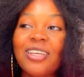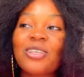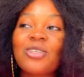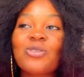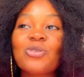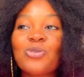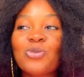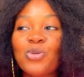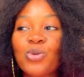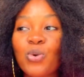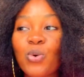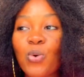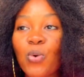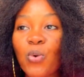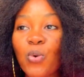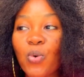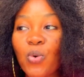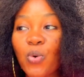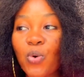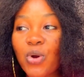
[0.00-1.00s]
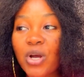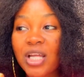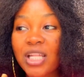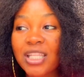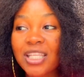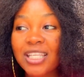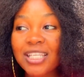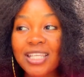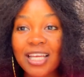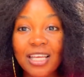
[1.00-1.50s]
So
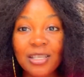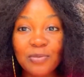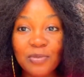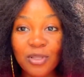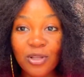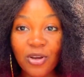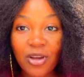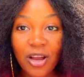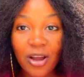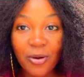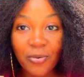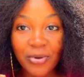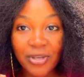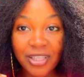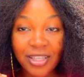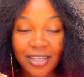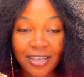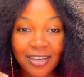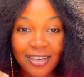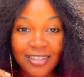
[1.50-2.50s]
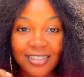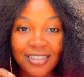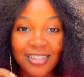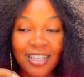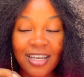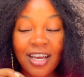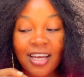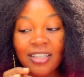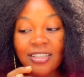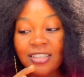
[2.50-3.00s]
this has been long awaited,
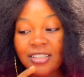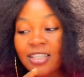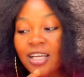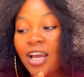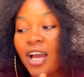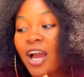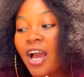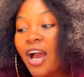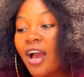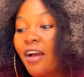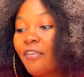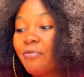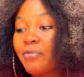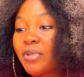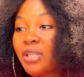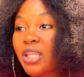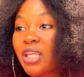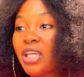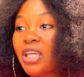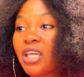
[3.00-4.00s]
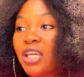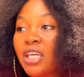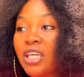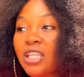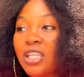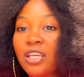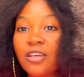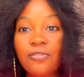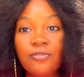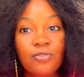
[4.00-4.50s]
and I've been
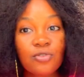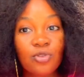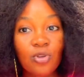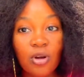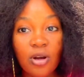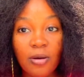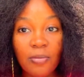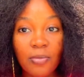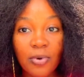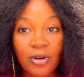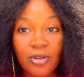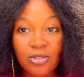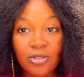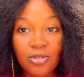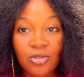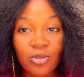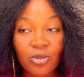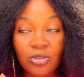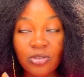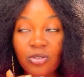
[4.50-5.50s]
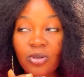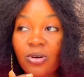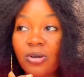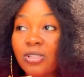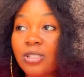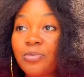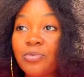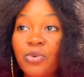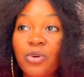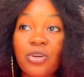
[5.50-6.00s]
thinking if to talk about it or
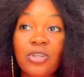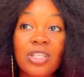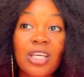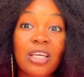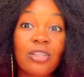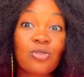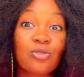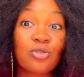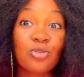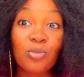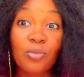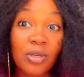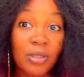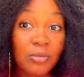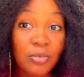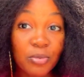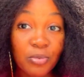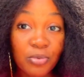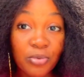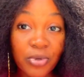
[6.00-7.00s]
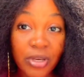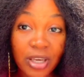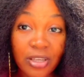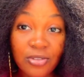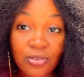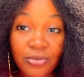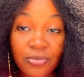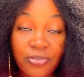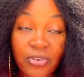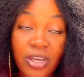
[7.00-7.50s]
not, because I know so many people
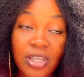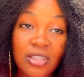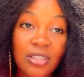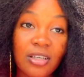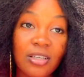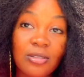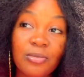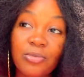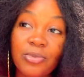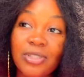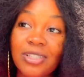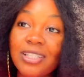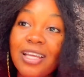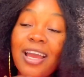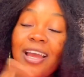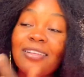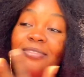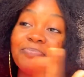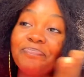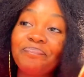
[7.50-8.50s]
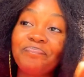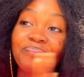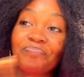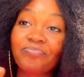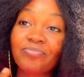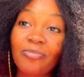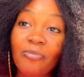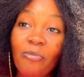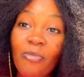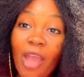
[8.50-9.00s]
get offended. But then
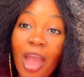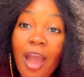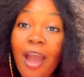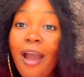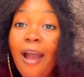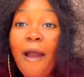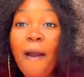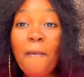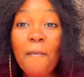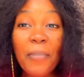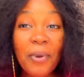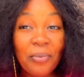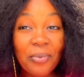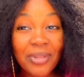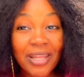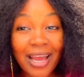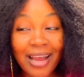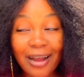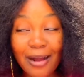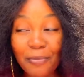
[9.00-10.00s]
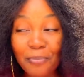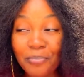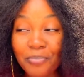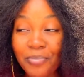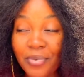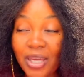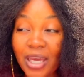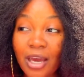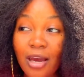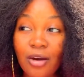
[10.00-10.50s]
people that can
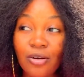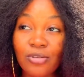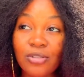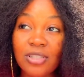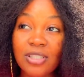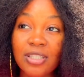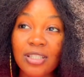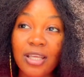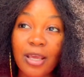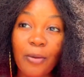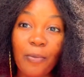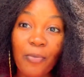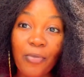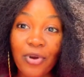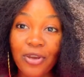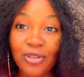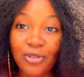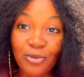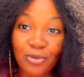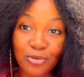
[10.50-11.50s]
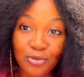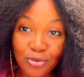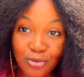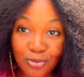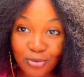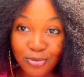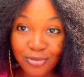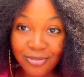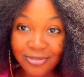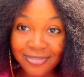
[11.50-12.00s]
pick out a point or
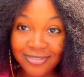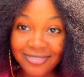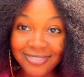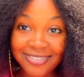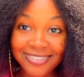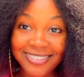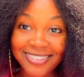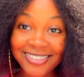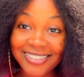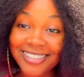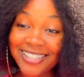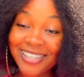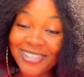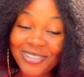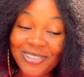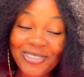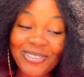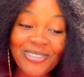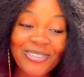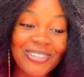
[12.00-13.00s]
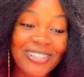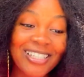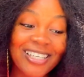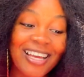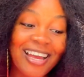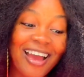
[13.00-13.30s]
two, they should.